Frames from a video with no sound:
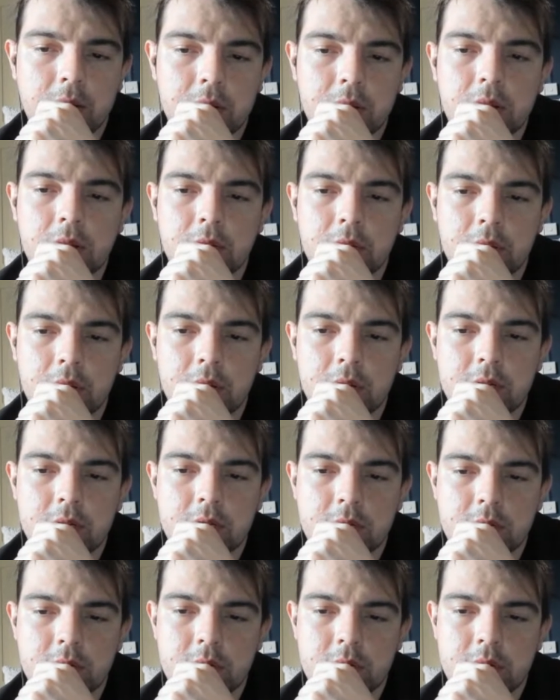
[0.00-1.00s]
think of
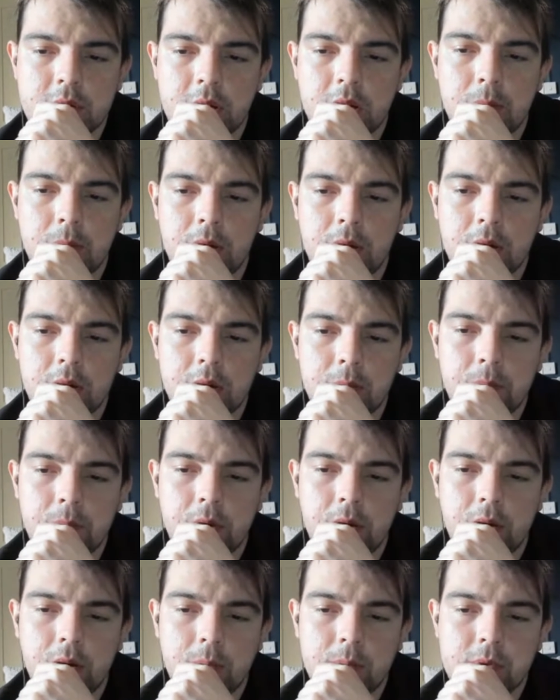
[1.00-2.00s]
things to say about it,
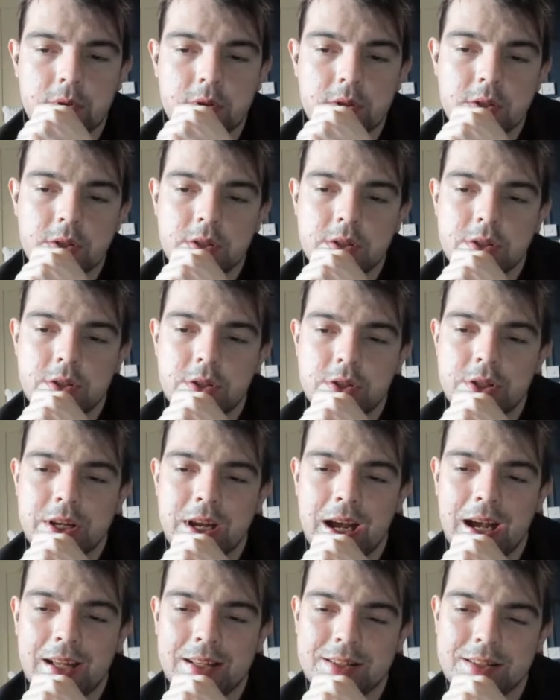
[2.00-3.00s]
but I'm
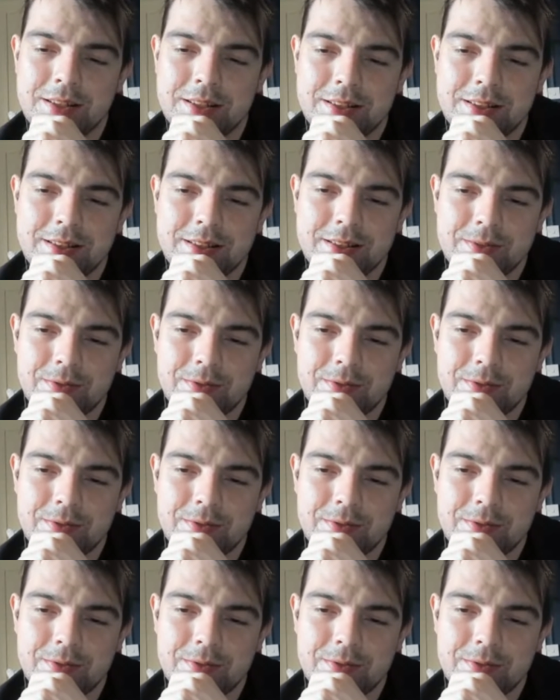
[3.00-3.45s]
shattered.